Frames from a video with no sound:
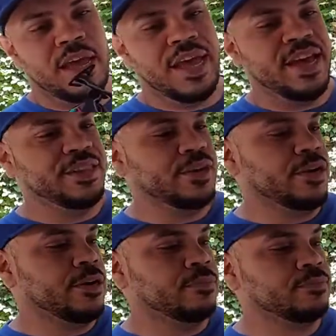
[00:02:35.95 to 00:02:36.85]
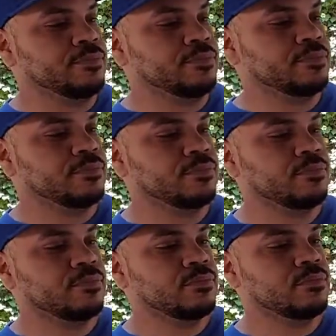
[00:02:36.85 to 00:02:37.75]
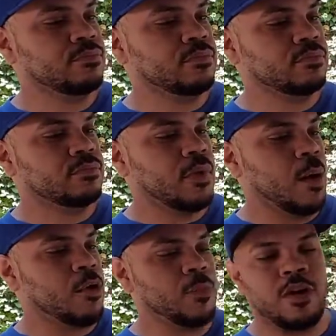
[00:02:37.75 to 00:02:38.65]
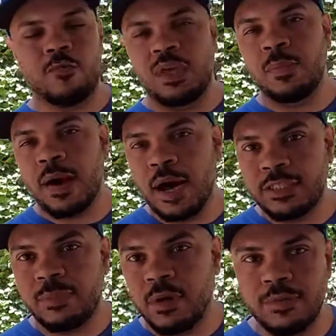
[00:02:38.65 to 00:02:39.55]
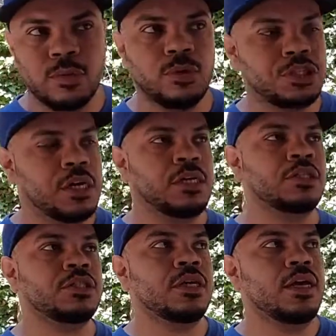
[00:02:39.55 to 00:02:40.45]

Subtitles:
And I bought a pair of Peapods at Buffalo Exchange,